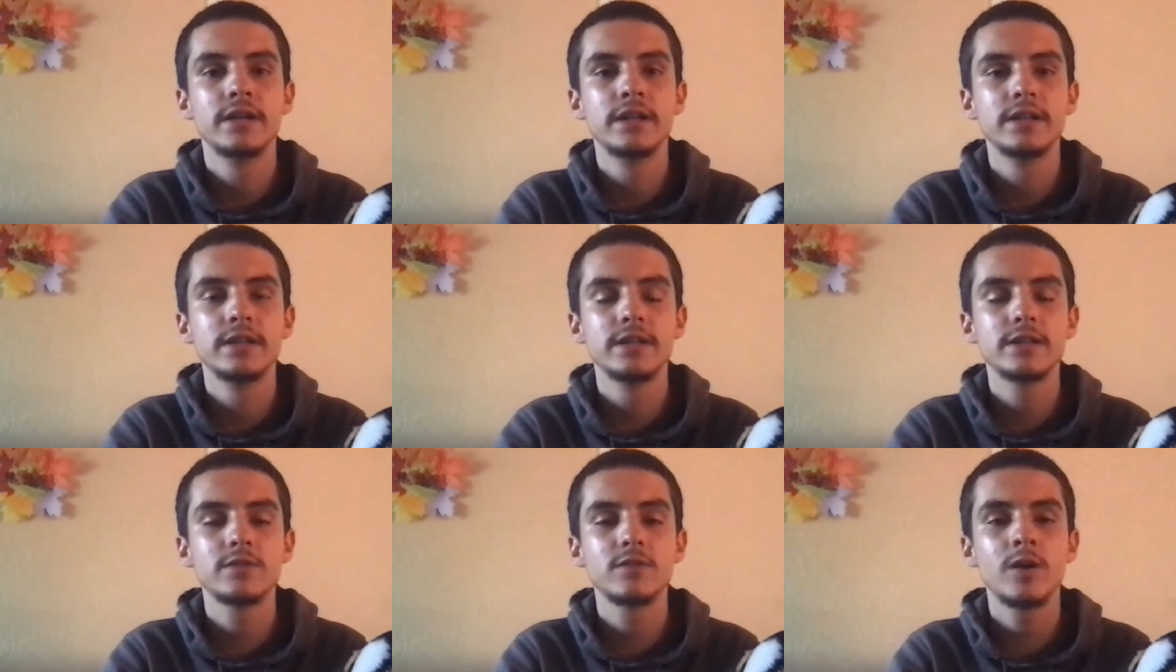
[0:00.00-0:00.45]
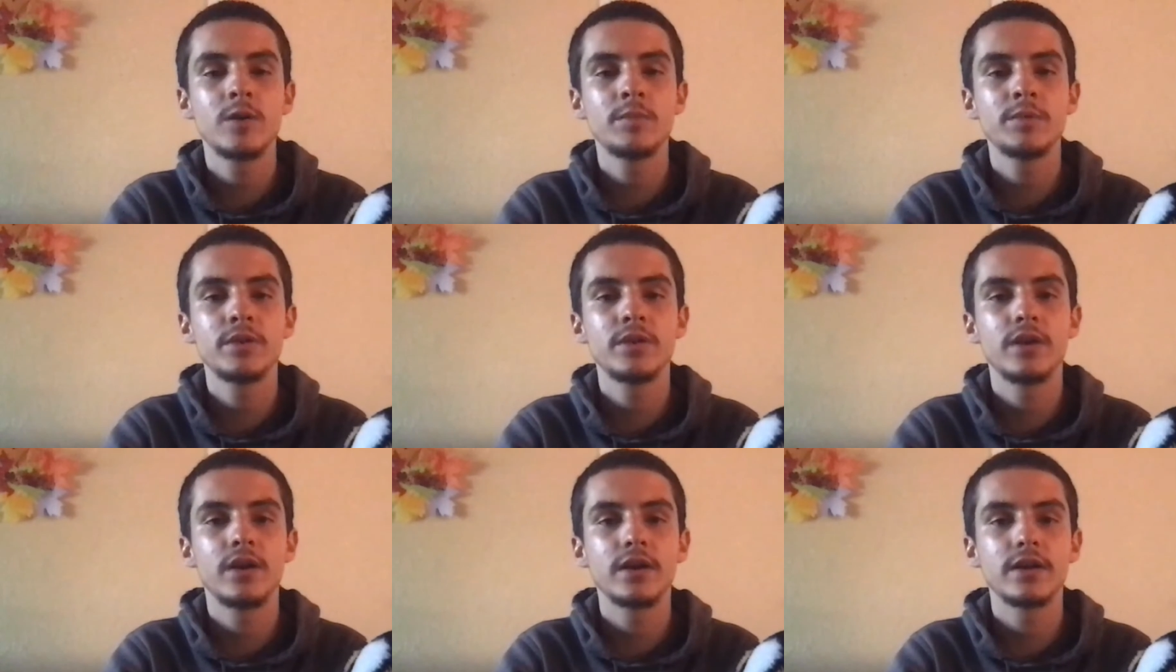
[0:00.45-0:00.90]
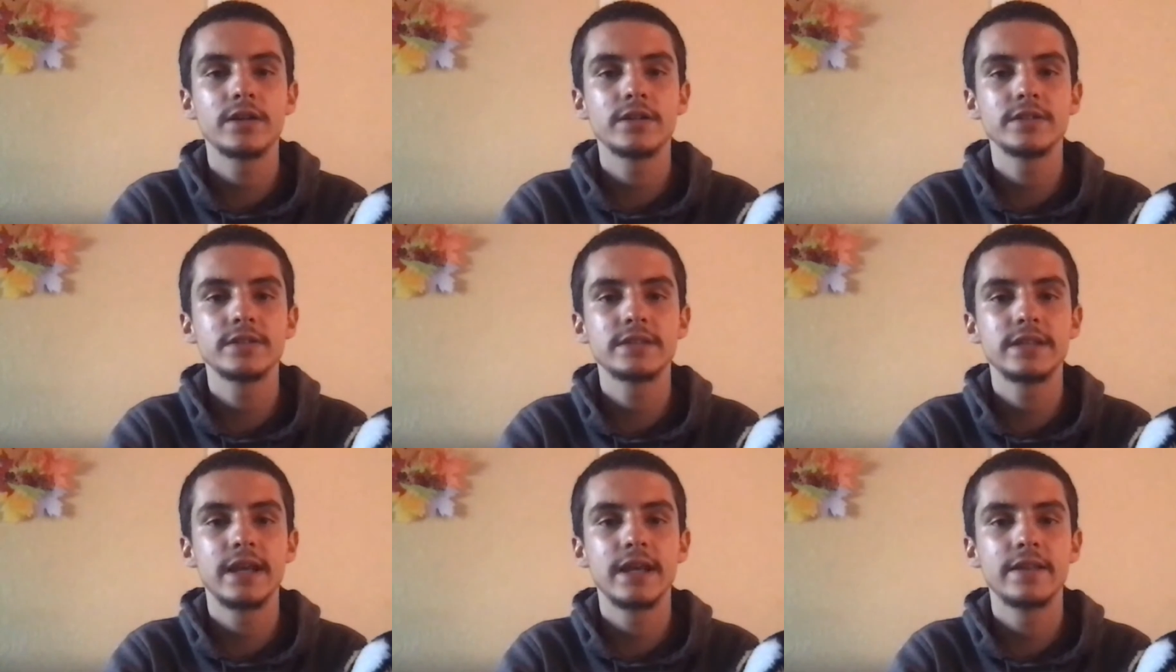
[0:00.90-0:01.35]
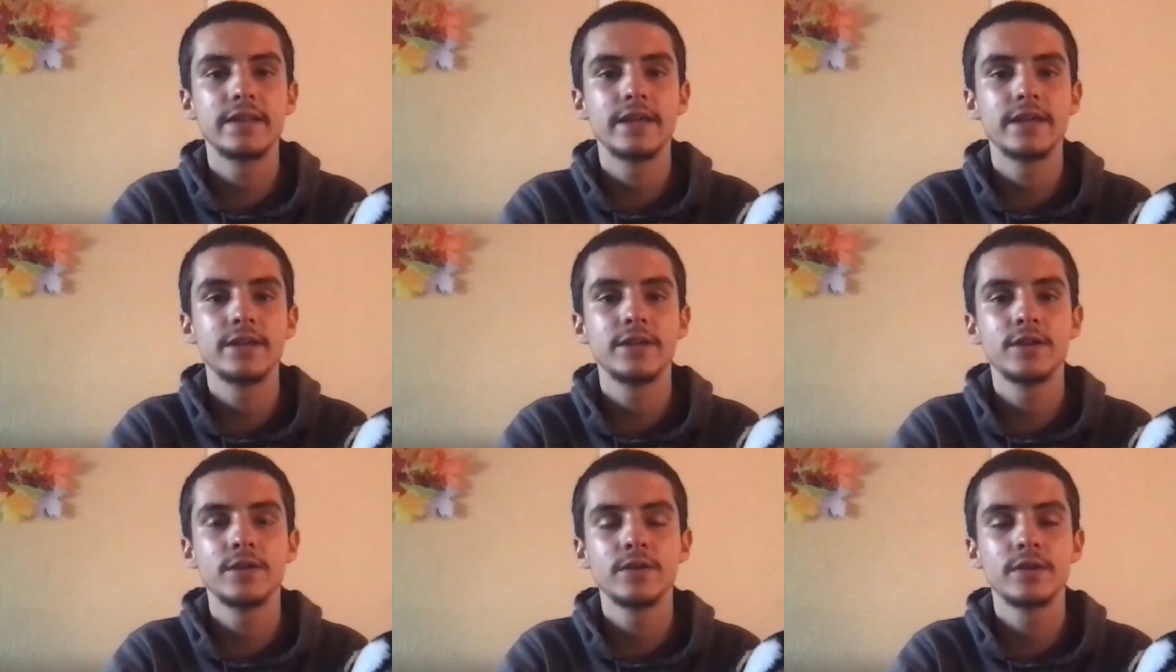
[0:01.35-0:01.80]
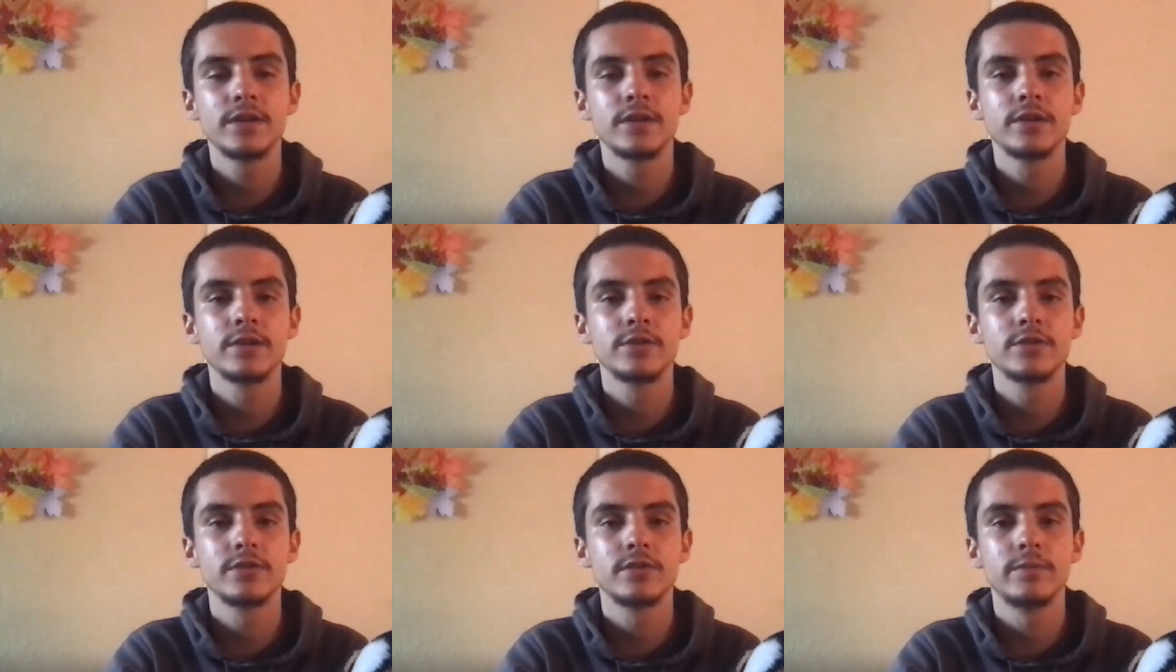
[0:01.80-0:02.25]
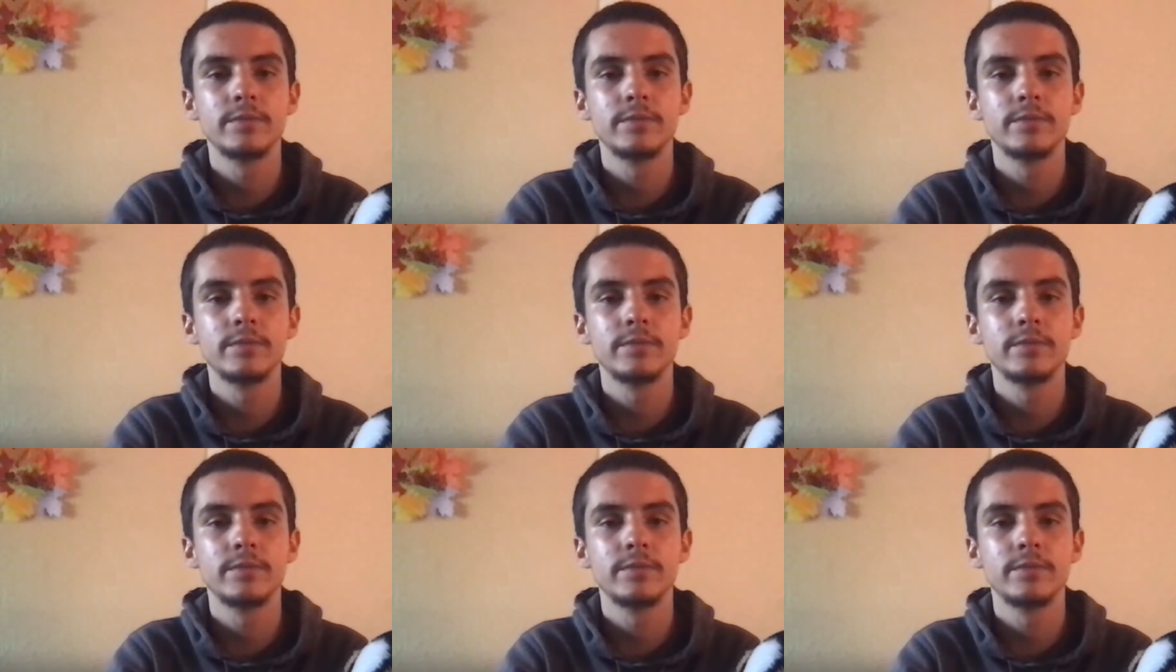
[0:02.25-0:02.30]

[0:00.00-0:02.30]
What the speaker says: This will help your dog understand that you're in control.